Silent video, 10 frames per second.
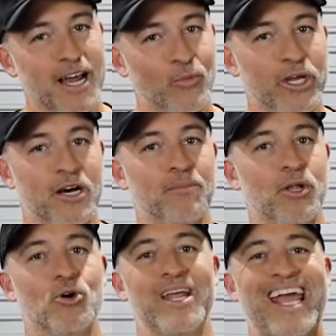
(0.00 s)
time we
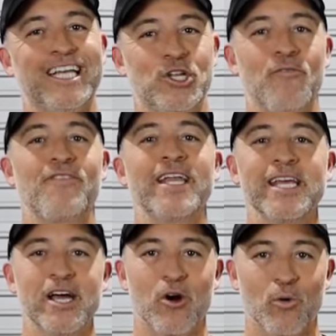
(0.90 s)
upload a new
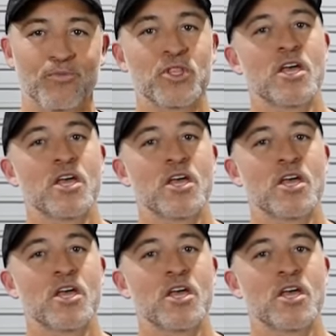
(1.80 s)
video.